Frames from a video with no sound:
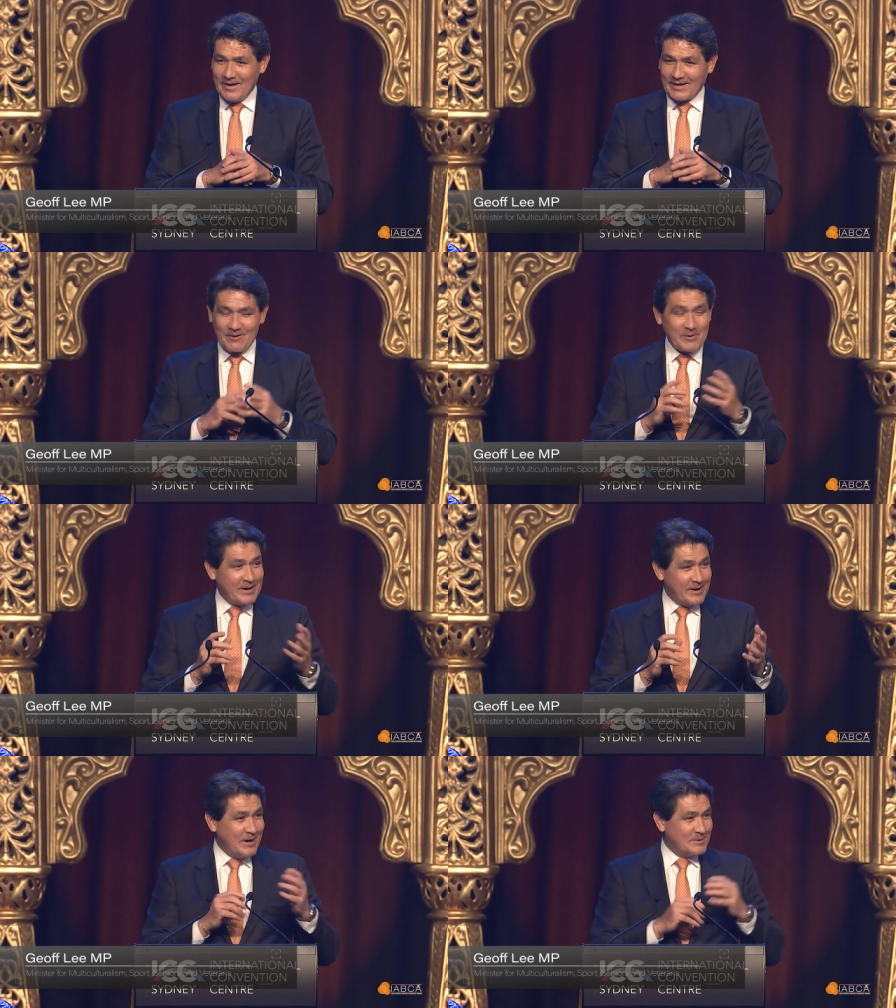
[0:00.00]
Can I
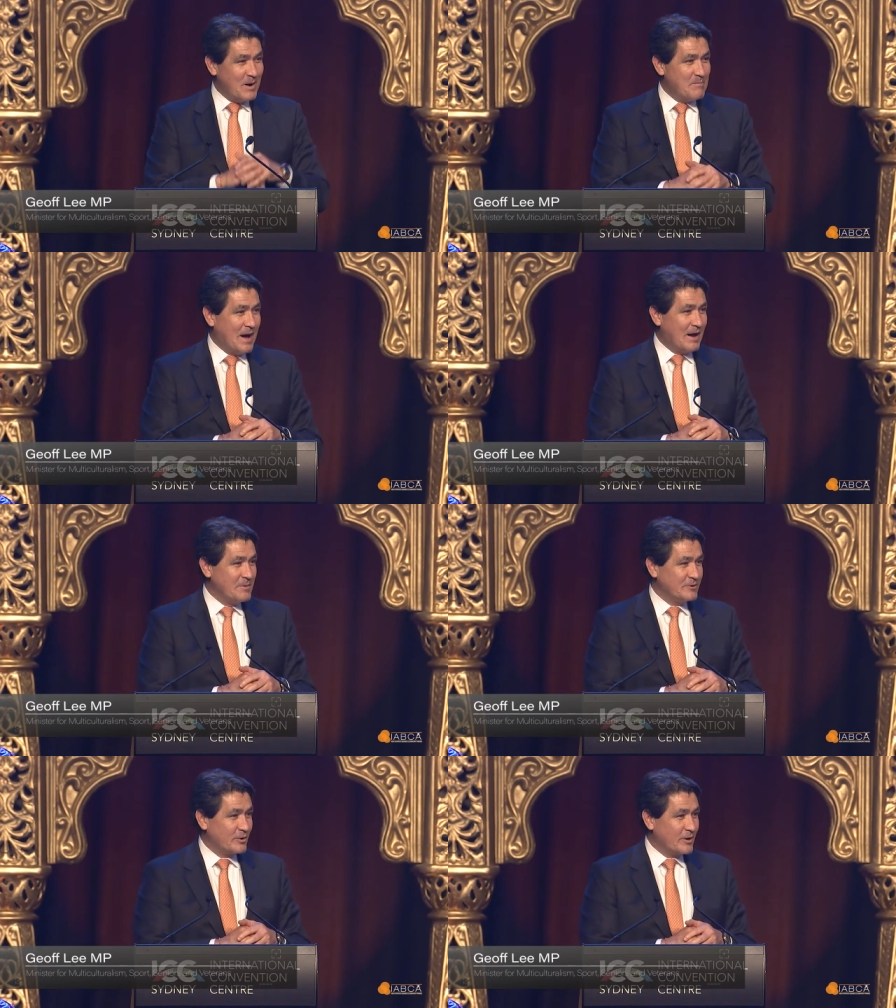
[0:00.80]
recognise my
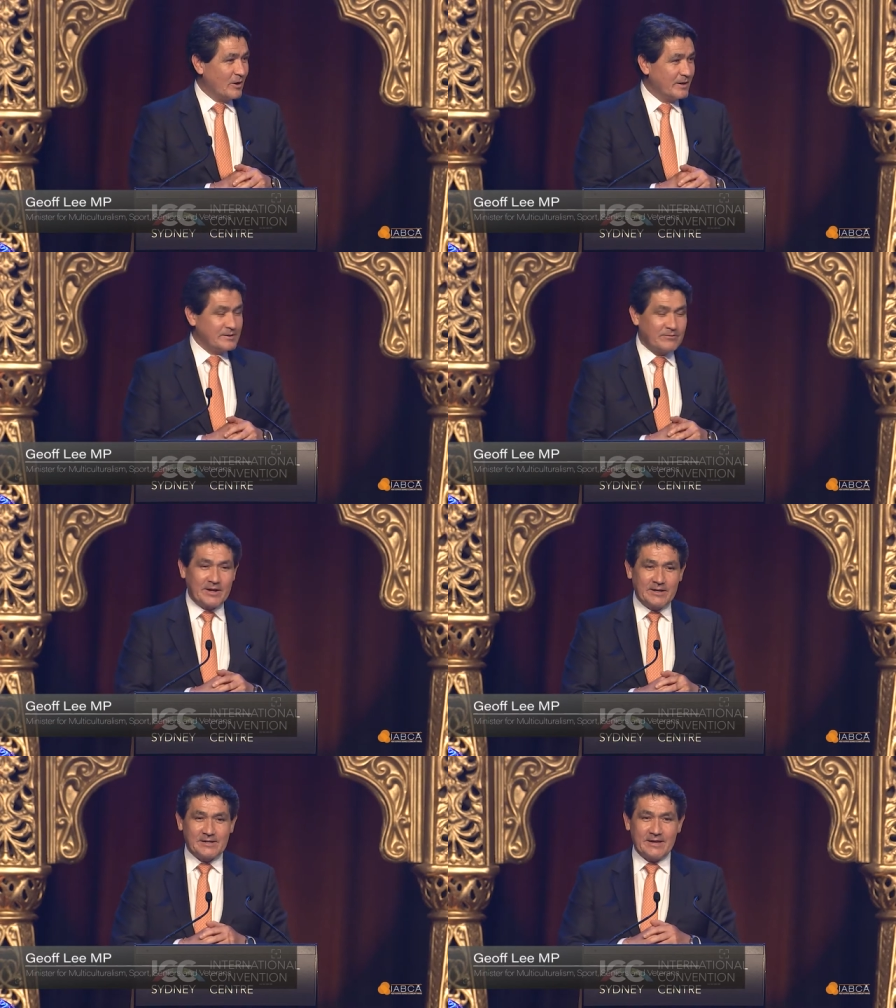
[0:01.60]
parliamentary colleagues? If I
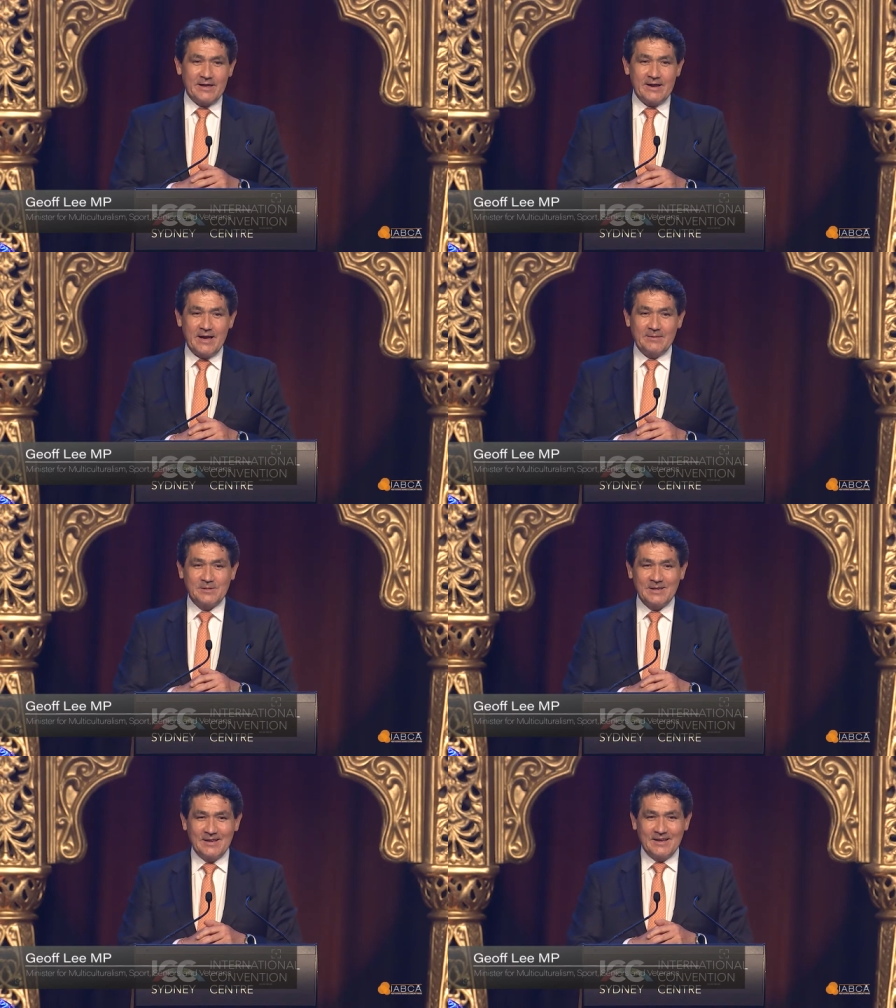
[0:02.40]
don't say their
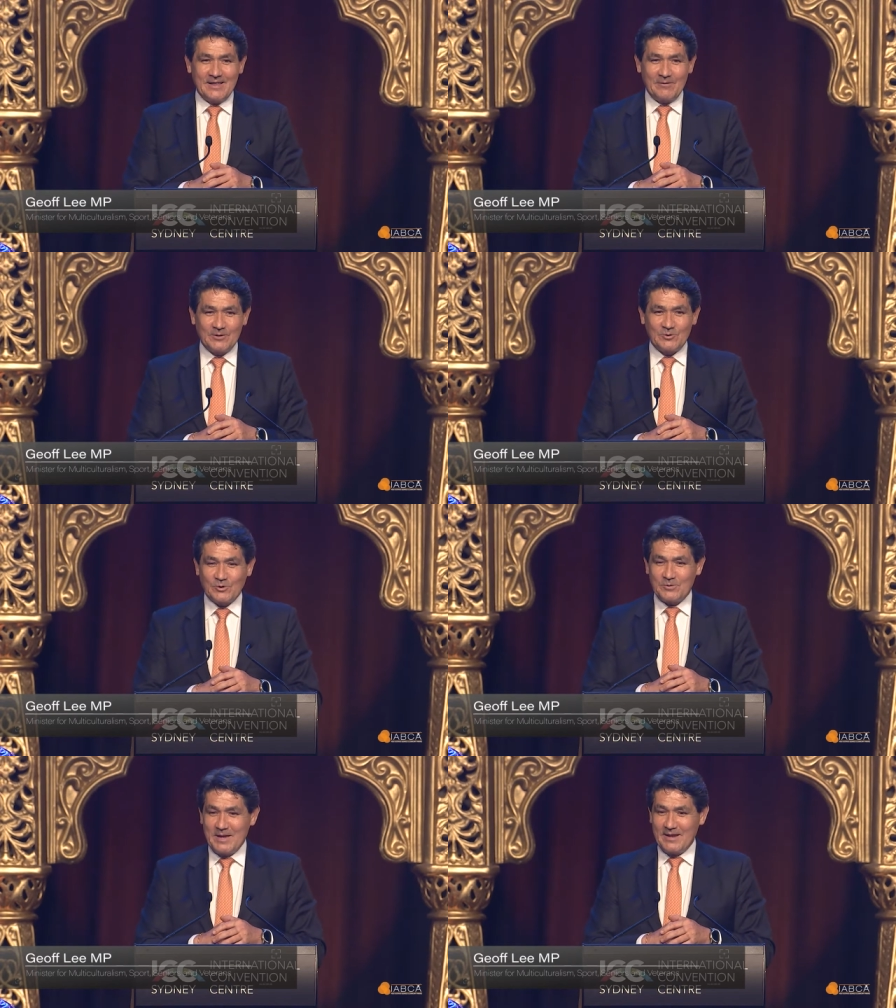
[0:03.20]
names, they won't
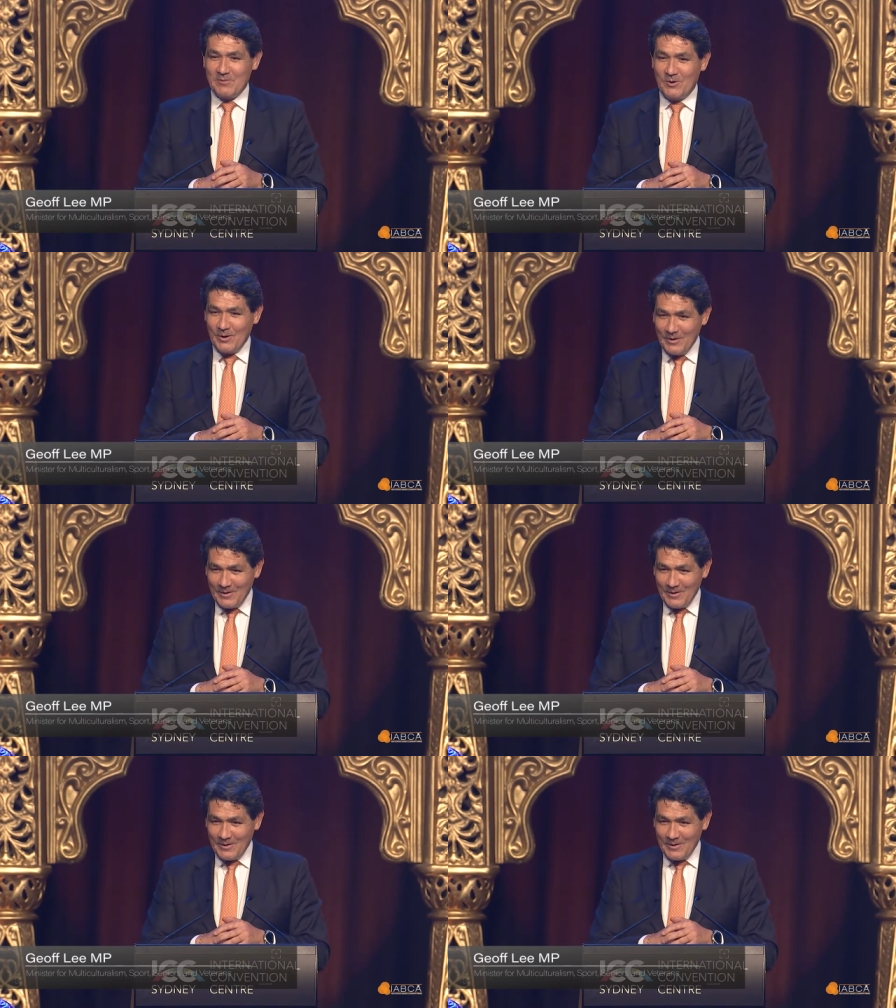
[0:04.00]
talk to me anymore.